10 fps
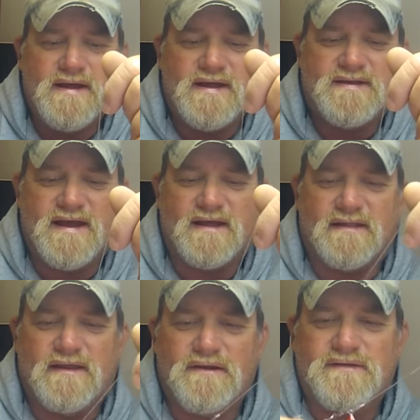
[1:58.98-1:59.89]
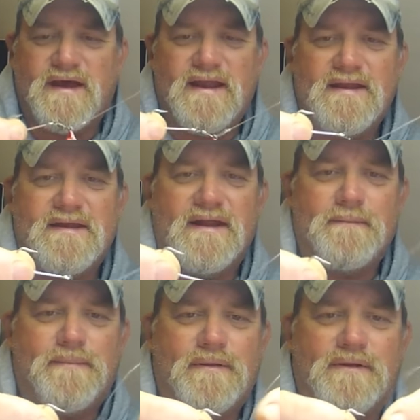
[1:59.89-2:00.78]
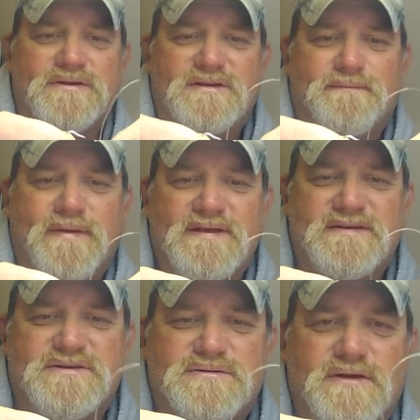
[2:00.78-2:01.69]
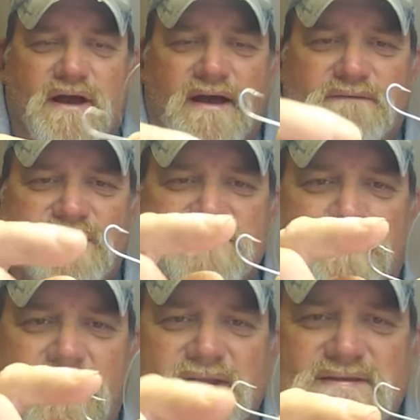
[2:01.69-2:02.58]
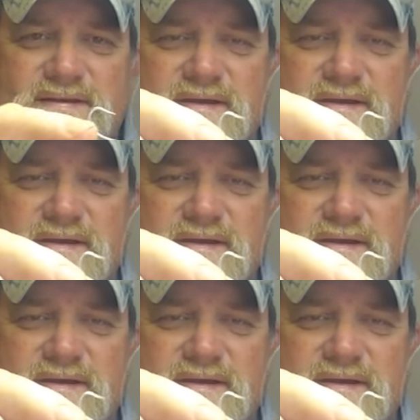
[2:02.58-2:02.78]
you take a little tiny little just piece of fish bites